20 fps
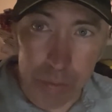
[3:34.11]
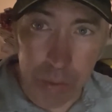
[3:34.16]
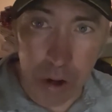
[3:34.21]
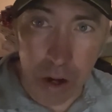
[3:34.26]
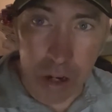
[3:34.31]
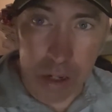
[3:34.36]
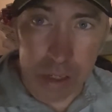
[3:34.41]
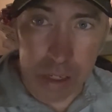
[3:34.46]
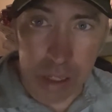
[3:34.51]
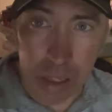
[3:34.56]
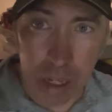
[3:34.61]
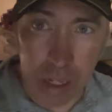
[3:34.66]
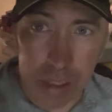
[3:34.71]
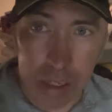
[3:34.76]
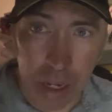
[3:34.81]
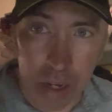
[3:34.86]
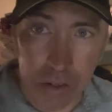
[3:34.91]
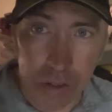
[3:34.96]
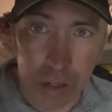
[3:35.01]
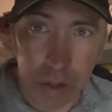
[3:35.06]
parts, and that's
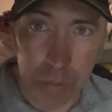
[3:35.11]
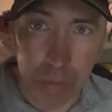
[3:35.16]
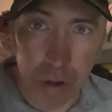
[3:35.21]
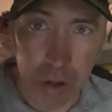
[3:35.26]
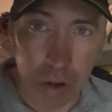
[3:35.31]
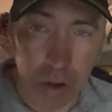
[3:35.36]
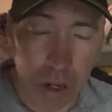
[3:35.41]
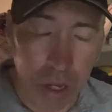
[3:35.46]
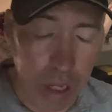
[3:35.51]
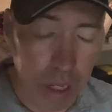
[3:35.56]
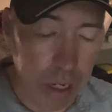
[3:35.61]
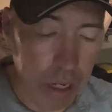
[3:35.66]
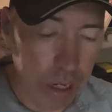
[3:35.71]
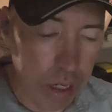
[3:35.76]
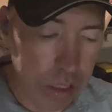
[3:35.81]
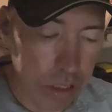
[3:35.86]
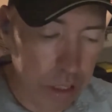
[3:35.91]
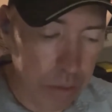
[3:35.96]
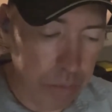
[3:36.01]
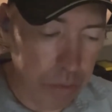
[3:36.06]
how she broke it.
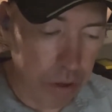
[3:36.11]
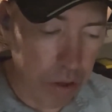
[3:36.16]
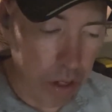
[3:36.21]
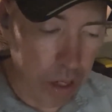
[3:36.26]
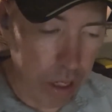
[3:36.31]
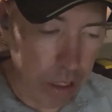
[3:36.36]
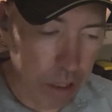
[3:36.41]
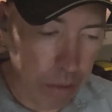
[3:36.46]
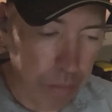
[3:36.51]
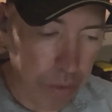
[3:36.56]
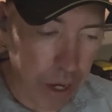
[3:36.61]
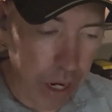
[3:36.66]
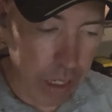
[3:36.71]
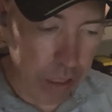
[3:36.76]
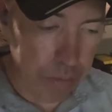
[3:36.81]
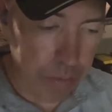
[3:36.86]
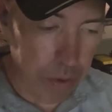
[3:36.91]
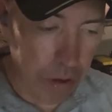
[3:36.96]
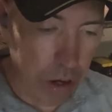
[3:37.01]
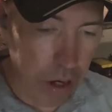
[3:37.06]
She broke it at the
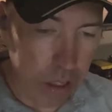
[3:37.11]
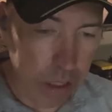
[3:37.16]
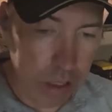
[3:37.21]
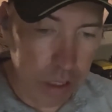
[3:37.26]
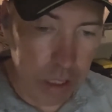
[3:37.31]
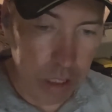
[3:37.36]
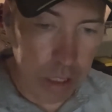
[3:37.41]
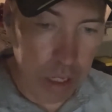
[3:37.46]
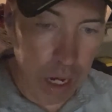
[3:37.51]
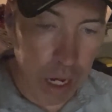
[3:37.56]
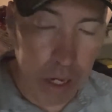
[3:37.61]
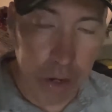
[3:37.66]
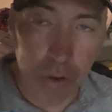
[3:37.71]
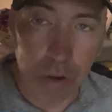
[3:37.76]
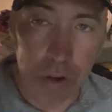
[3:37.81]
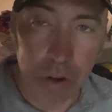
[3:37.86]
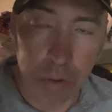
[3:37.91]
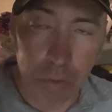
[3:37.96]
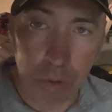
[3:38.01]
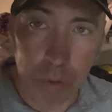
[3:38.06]
brass parts, and I
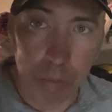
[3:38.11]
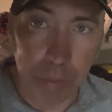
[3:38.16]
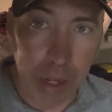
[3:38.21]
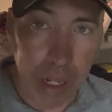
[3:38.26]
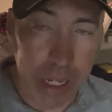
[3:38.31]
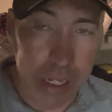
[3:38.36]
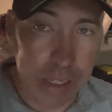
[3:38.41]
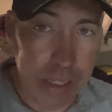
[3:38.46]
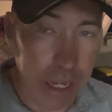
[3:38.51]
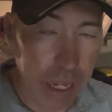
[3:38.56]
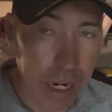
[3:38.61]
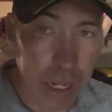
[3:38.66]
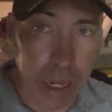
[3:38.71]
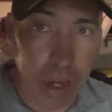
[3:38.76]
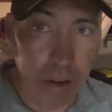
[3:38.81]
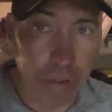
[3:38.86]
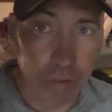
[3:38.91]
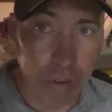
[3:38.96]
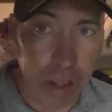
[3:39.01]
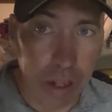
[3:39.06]
couldn't replace any
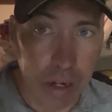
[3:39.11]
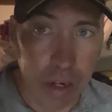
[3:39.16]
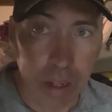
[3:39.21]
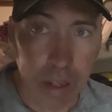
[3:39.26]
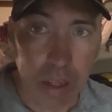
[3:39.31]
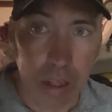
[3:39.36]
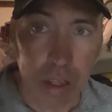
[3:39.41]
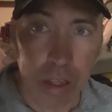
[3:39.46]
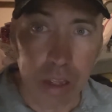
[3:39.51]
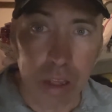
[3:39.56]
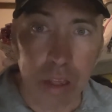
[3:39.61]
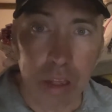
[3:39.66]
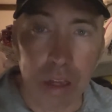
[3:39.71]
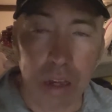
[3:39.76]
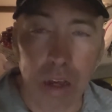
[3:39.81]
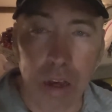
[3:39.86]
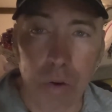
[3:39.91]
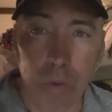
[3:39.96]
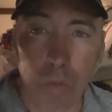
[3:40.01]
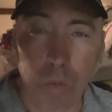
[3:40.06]
of it
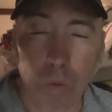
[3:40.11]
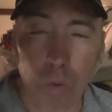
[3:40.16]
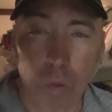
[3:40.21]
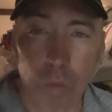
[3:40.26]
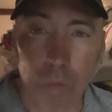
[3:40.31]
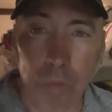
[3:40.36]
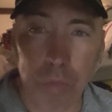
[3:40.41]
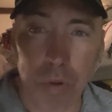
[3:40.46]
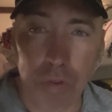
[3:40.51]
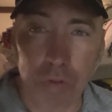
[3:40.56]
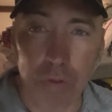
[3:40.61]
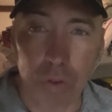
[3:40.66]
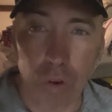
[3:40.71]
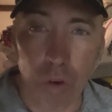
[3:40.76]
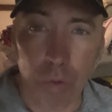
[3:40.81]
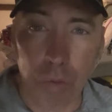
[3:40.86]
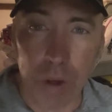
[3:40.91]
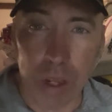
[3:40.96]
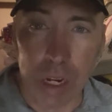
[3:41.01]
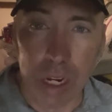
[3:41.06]

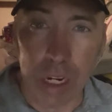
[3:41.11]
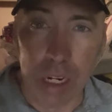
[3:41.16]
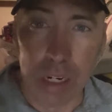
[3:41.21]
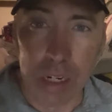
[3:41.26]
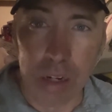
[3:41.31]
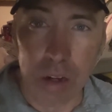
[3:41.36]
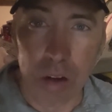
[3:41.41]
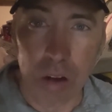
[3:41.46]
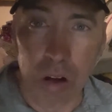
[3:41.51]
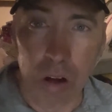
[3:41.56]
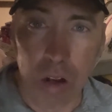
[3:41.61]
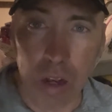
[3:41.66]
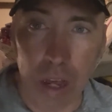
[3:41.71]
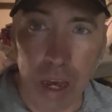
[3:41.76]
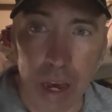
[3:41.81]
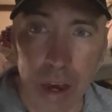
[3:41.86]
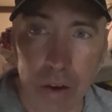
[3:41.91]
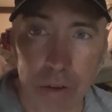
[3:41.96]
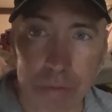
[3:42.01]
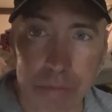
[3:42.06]
before we needed to haul
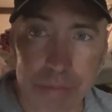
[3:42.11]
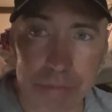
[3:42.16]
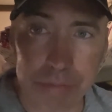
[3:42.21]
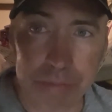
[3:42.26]
out